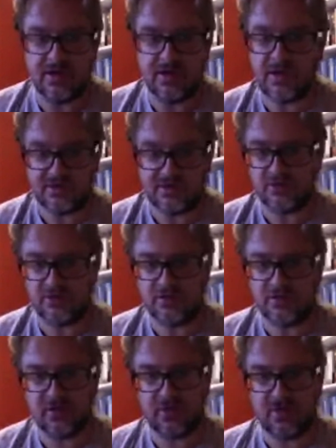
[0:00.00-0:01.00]
They stood
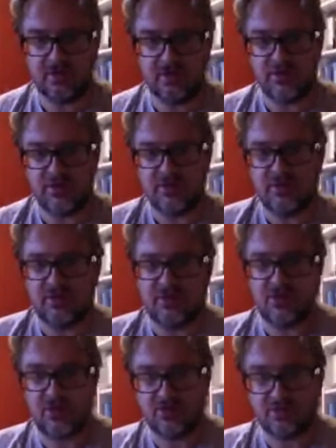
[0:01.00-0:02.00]
alongside
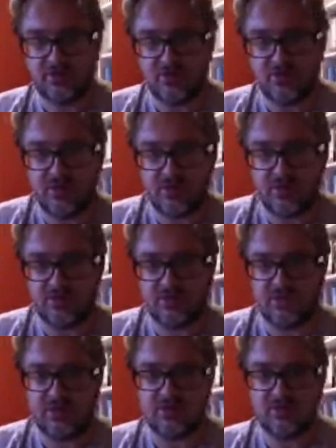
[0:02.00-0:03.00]
Nigel Farage. I
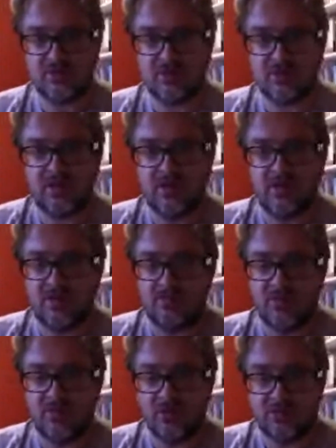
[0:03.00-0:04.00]
mean,
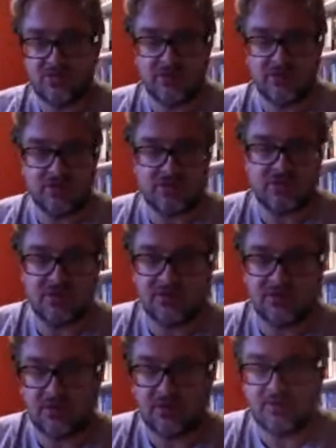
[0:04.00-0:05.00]
Boris Johnson is one of
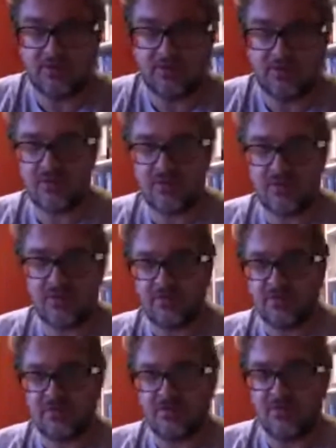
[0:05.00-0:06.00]
them.
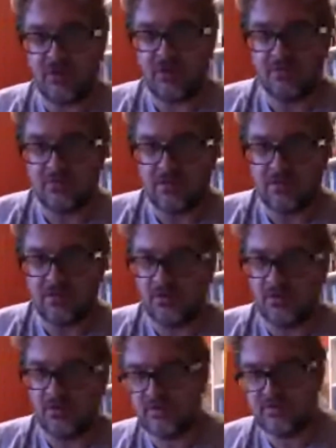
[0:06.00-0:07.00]
Michael Gove is
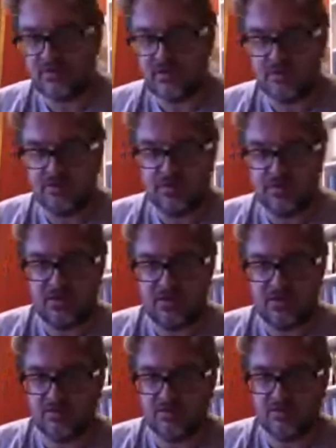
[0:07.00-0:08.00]
another one. He's a
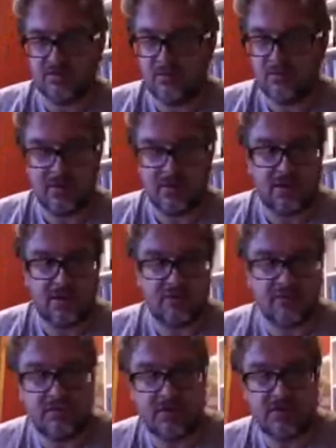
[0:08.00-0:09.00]
former government
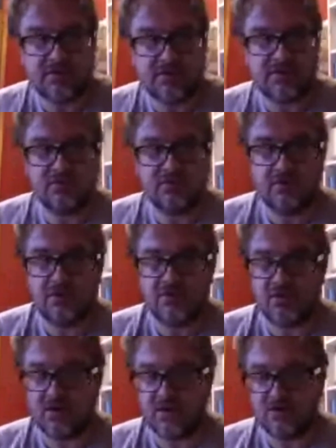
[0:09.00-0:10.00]
minister for
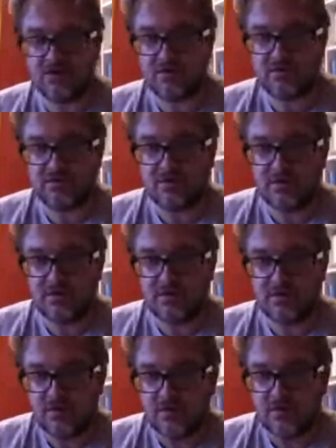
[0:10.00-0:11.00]
education.
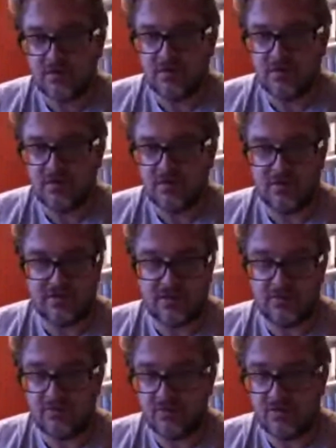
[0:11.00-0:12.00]
There's a couple of others.